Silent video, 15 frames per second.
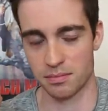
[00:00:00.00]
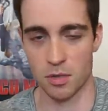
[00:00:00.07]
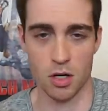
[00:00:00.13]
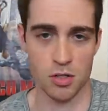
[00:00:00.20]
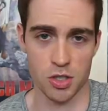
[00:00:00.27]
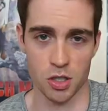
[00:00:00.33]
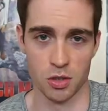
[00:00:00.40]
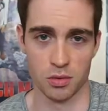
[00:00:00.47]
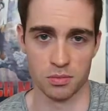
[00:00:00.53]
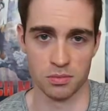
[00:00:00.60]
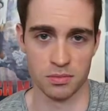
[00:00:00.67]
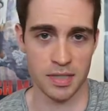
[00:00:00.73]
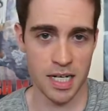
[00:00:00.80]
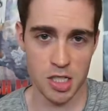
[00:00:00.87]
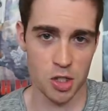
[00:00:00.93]
Also,
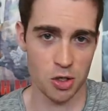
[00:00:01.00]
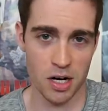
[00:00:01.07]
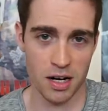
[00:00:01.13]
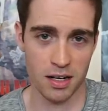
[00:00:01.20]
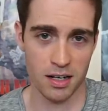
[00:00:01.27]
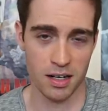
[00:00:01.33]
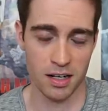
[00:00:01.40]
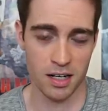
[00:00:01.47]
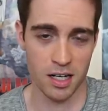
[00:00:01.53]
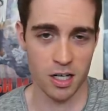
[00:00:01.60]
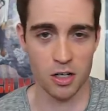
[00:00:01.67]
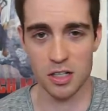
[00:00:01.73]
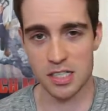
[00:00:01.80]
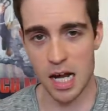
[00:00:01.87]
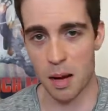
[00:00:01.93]
Nejire,
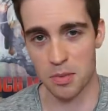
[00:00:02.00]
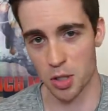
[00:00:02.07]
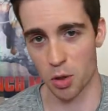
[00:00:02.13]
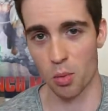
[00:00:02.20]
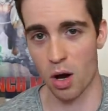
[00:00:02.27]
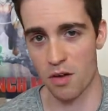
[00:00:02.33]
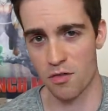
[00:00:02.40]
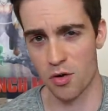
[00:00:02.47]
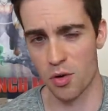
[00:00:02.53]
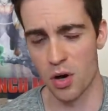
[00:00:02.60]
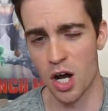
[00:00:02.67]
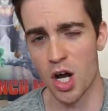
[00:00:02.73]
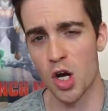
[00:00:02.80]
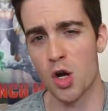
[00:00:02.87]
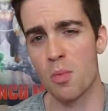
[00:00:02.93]
you're a top tier waifu,
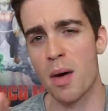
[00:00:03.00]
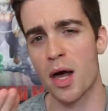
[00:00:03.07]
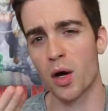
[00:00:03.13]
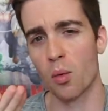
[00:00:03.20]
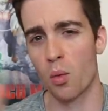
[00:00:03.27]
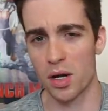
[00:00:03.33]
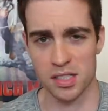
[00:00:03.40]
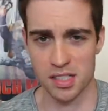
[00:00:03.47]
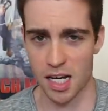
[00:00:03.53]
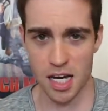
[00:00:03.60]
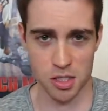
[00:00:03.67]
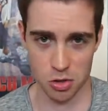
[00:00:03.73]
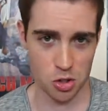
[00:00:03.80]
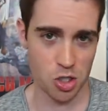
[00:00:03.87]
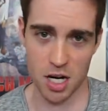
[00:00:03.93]
no matter what
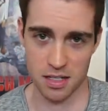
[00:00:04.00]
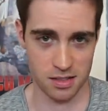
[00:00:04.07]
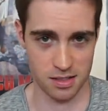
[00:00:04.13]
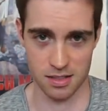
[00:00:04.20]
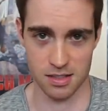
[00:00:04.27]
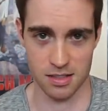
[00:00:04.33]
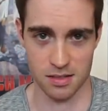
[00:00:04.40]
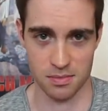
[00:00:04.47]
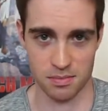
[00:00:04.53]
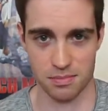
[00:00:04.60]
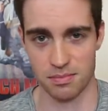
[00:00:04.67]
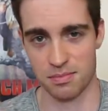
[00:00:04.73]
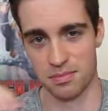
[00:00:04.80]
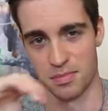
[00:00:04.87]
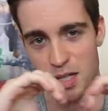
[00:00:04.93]
size your chest is.
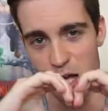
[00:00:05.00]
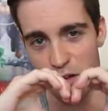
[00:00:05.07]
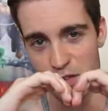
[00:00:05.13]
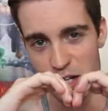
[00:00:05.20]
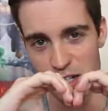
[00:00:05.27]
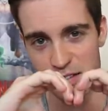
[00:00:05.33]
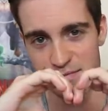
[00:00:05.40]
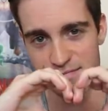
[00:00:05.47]
Love ya.